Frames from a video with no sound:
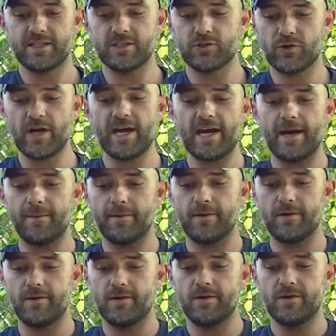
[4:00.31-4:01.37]
the trap.
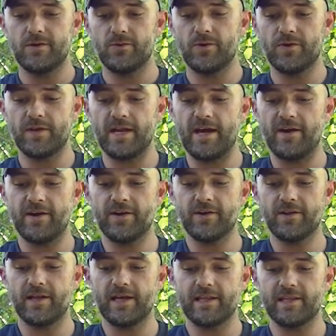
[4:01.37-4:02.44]
With it out here
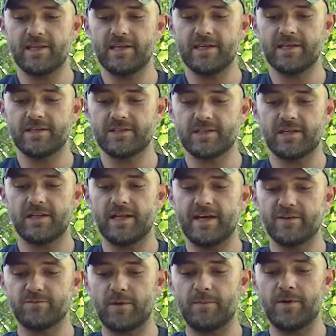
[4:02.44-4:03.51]
like this, it
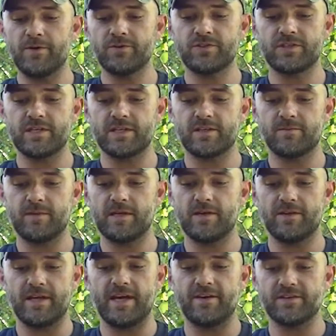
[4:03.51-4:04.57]
allows my post stick to be
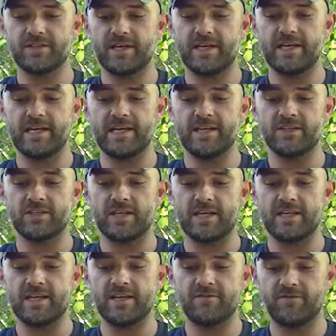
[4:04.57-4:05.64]
on the outside edge of that
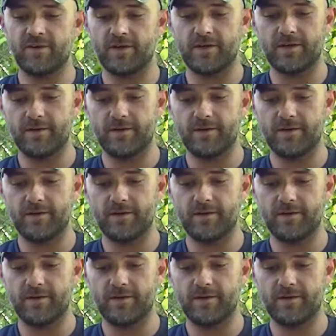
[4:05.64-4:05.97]
deadfall.